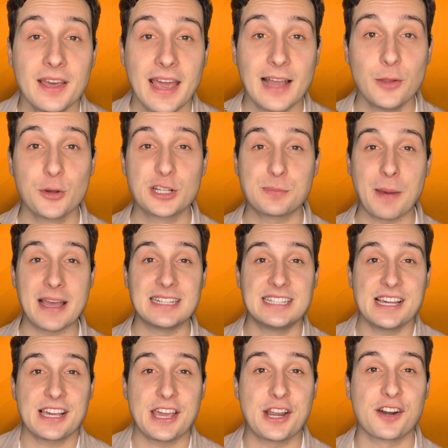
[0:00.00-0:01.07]
Hey, Lucas
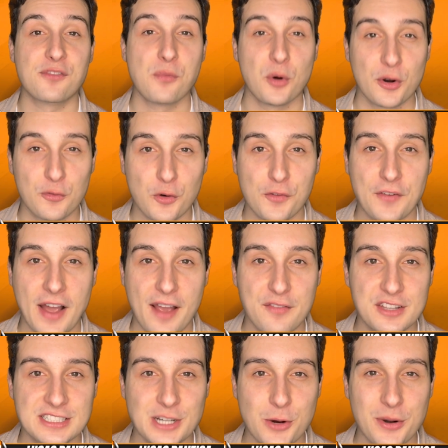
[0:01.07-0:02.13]
Panzica here from 104.5
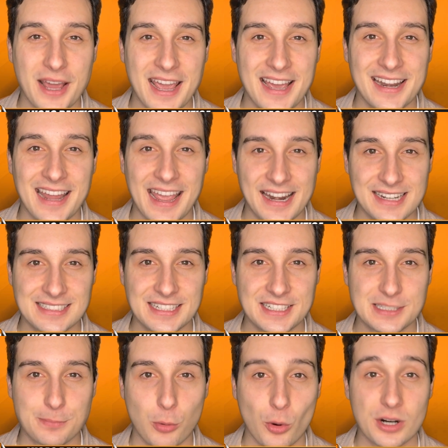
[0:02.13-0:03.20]
The Zone and A to Z
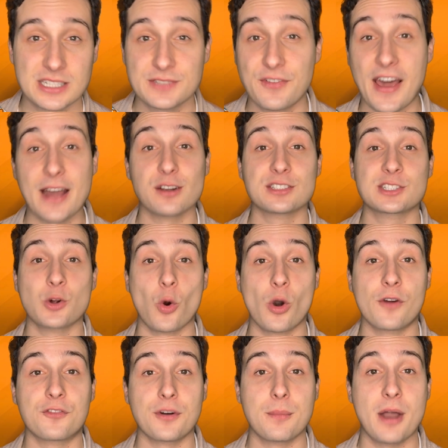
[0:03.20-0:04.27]
Sports. Final
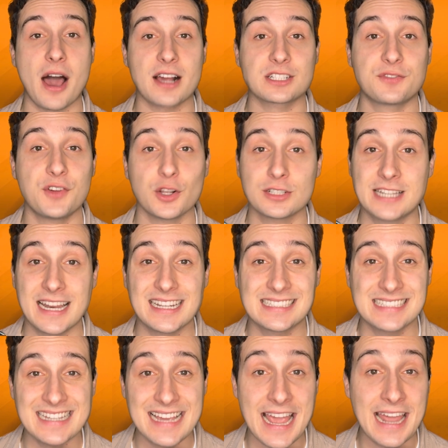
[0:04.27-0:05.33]
score from Knoxville,
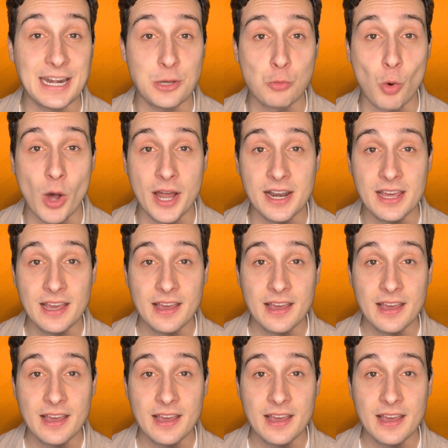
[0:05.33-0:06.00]
Tennessee 81,